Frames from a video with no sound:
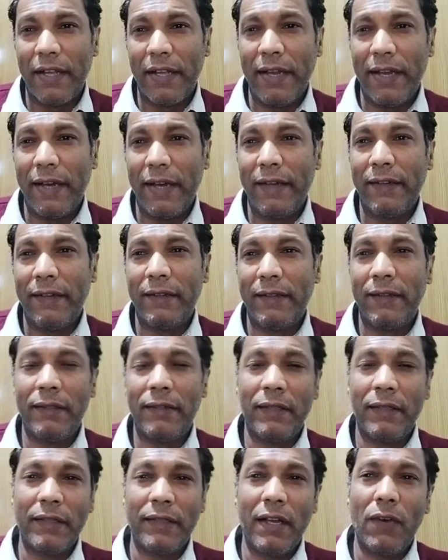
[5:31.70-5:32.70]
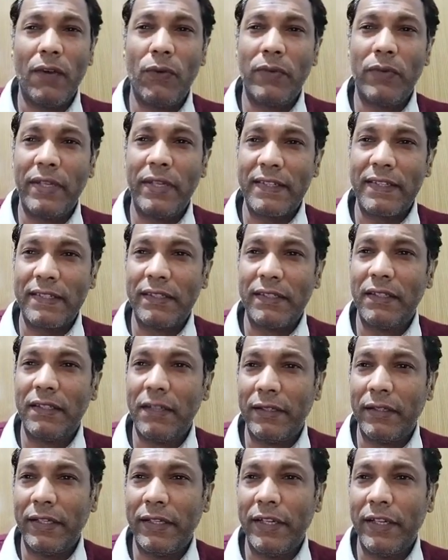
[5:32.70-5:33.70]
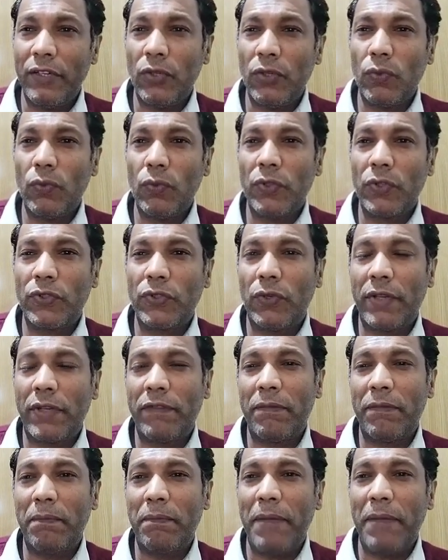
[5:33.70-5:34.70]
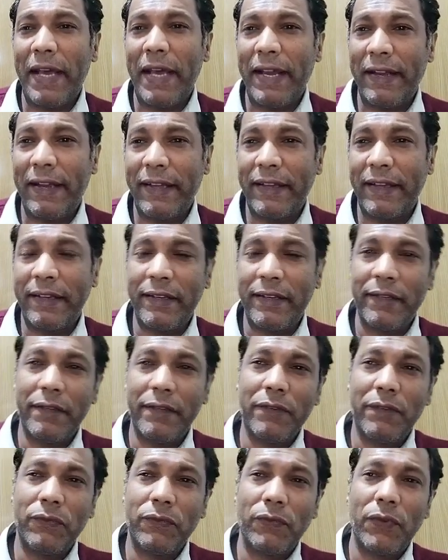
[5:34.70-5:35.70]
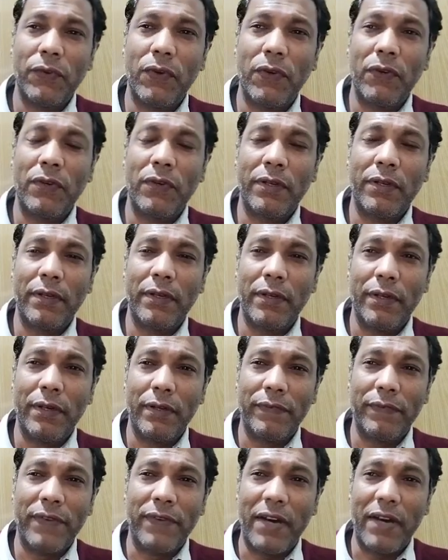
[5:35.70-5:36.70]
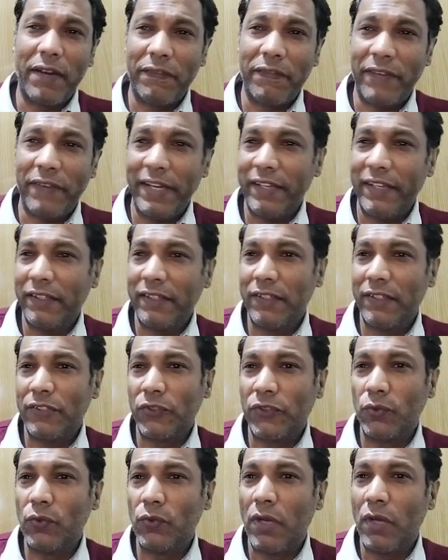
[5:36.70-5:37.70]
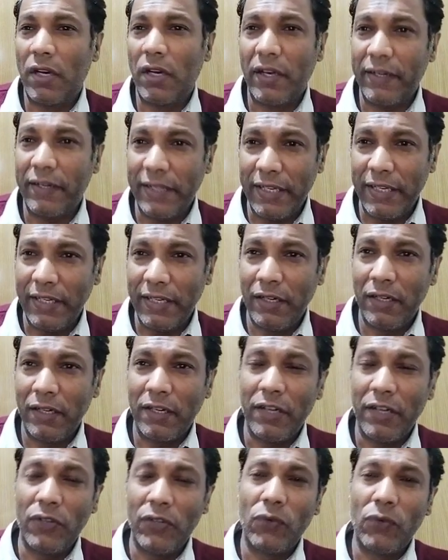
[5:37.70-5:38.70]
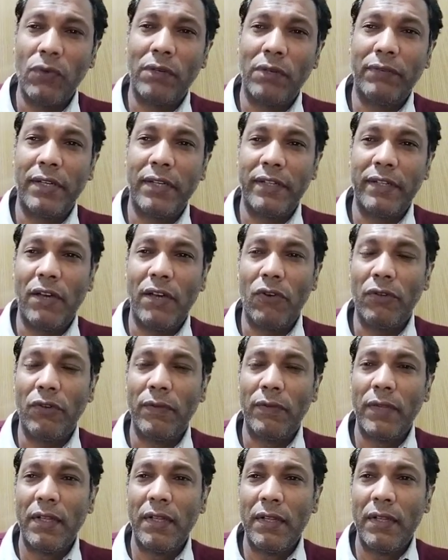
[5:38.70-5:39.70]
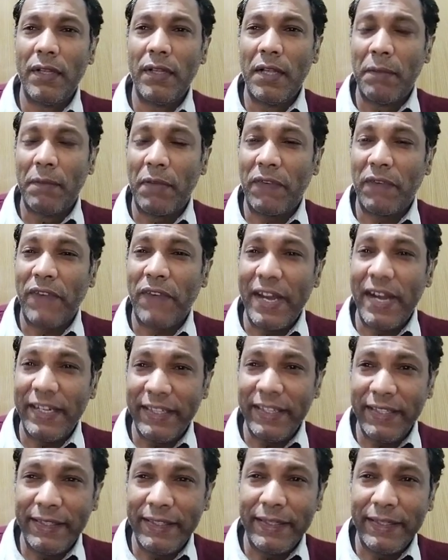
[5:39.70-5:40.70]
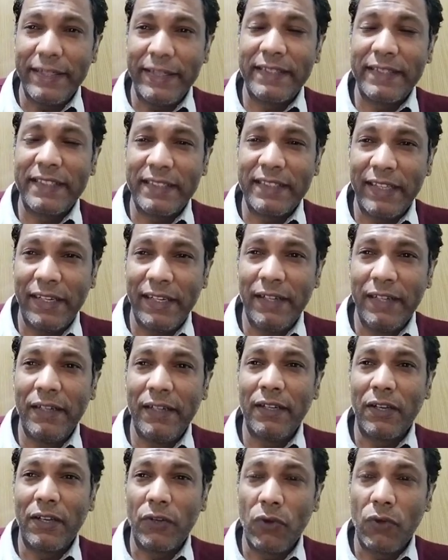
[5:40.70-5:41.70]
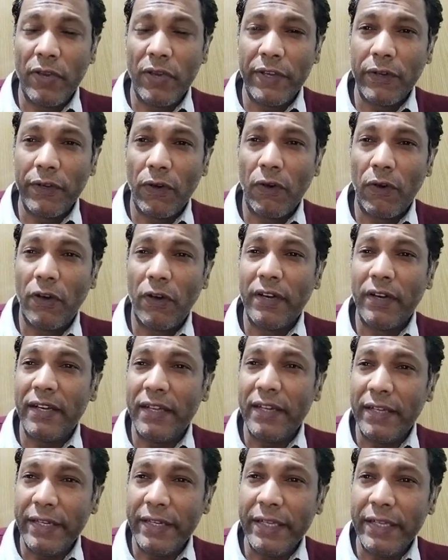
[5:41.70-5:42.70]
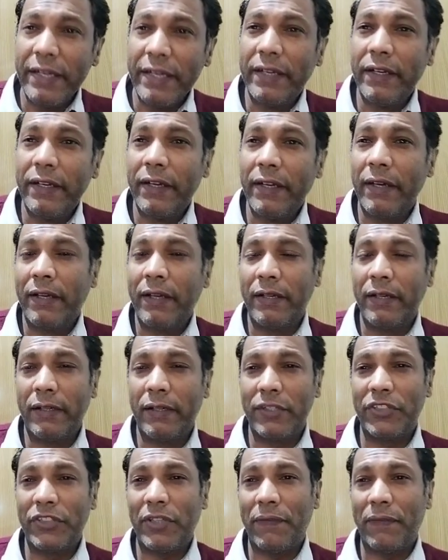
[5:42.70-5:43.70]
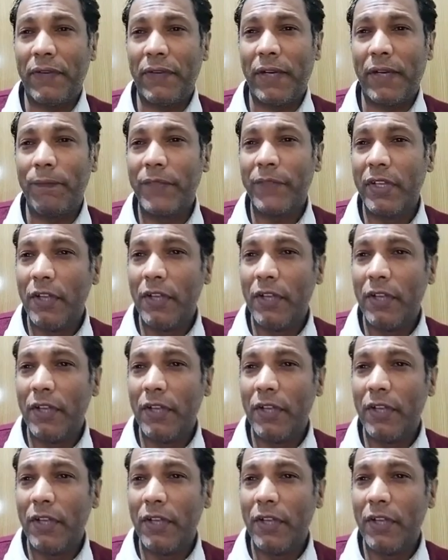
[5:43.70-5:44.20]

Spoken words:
and the town has turned into a sort of barrack for Afar fighters who are in control of the town. But fighting is still going on near Chifira.